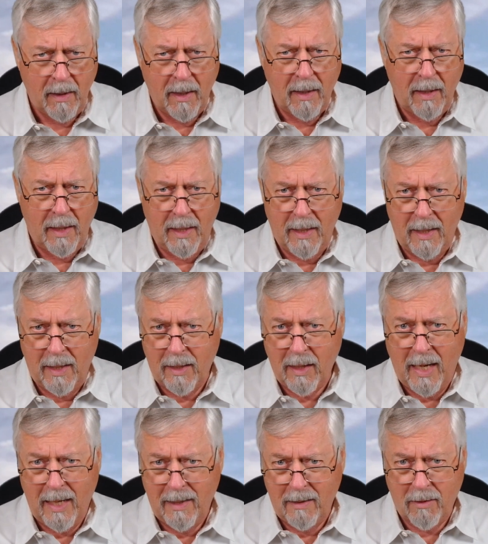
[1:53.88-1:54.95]

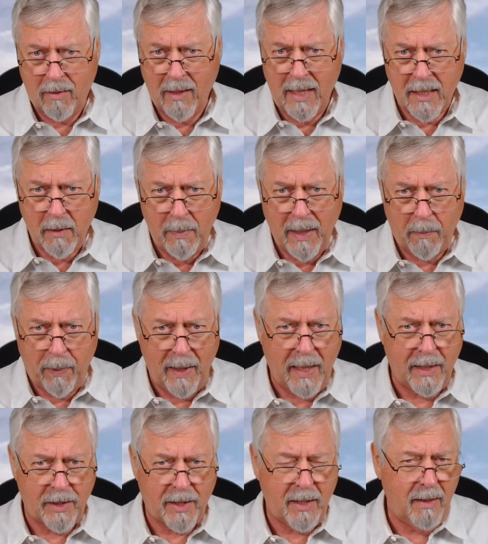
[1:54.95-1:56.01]
And so that's a big
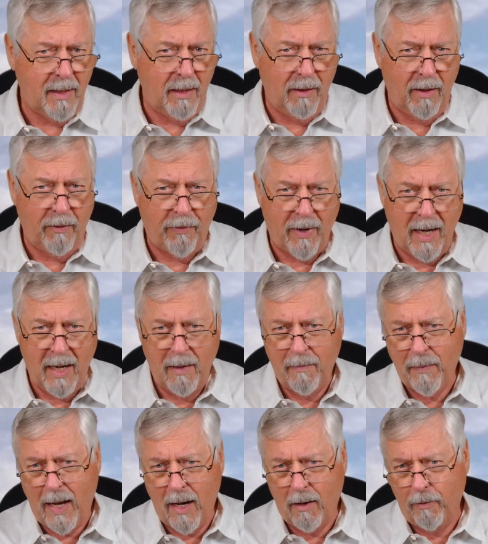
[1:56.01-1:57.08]
plus. If
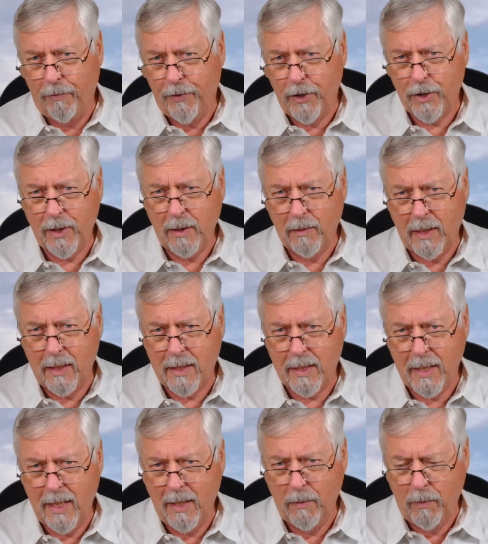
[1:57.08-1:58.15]
I'm out fishing, let's
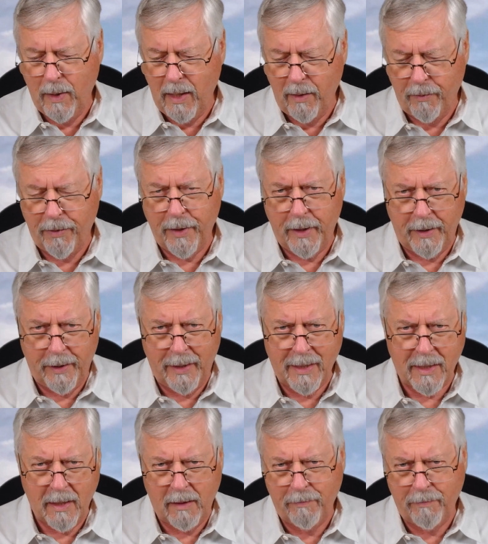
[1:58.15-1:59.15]
say, with a